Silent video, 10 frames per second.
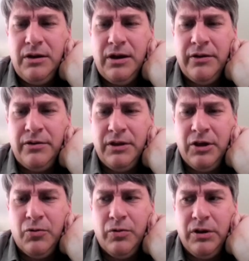I
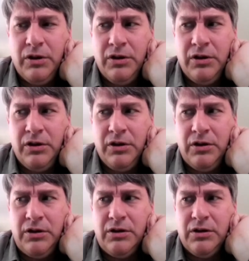think
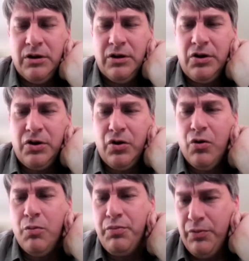we can
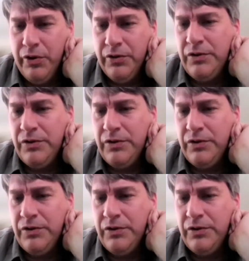cope with